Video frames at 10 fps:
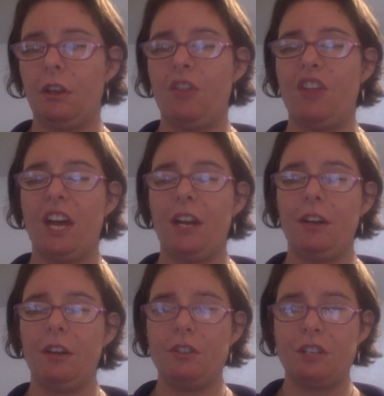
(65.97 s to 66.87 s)
then
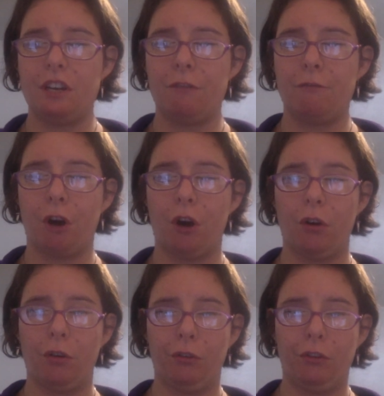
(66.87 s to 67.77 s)
she
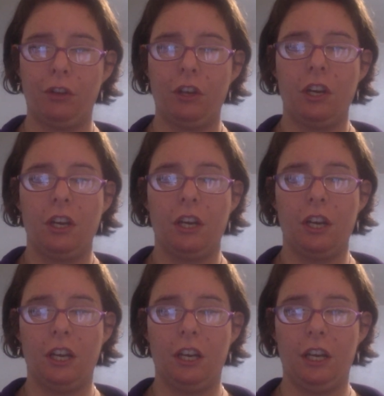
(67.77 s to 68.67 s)
falls
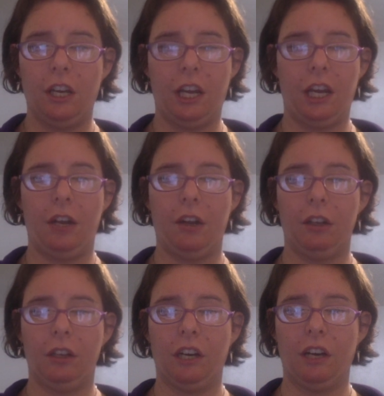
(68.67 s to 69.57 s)
in
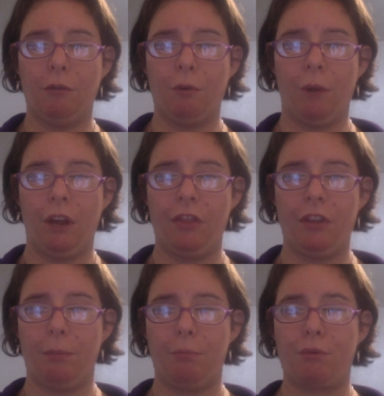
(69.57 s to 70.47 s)
love with
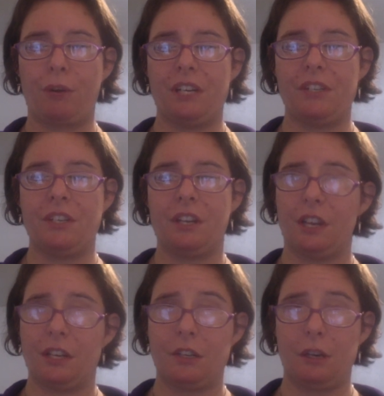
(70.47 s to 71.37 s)
the priest
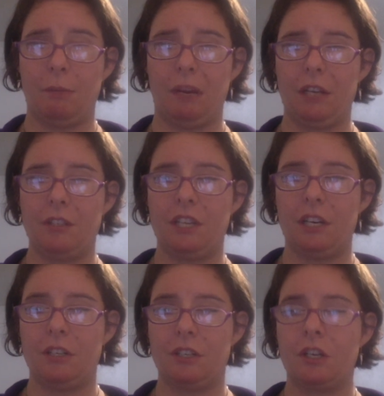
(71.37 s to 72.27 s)
that she meets
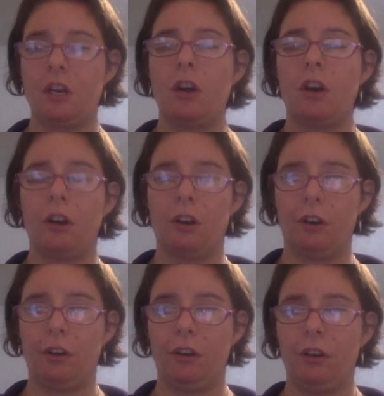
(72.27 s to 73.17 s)
and just
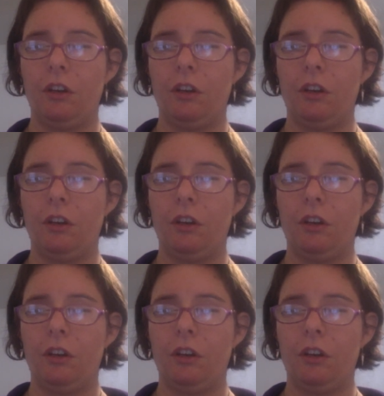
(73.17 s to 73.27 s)
her